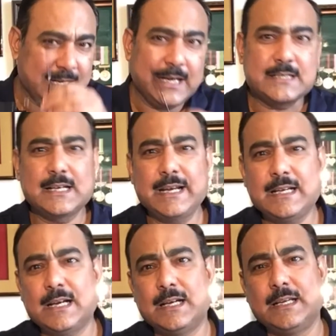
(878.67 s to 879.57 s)
It's like
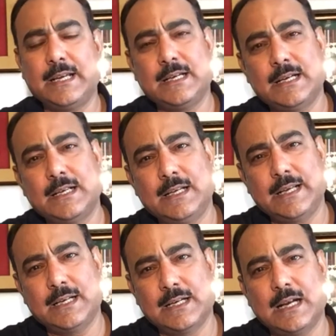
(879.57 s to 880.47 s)

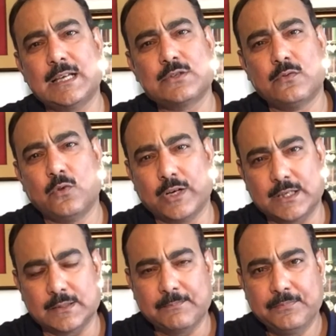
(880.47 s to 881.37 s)
a glass of water.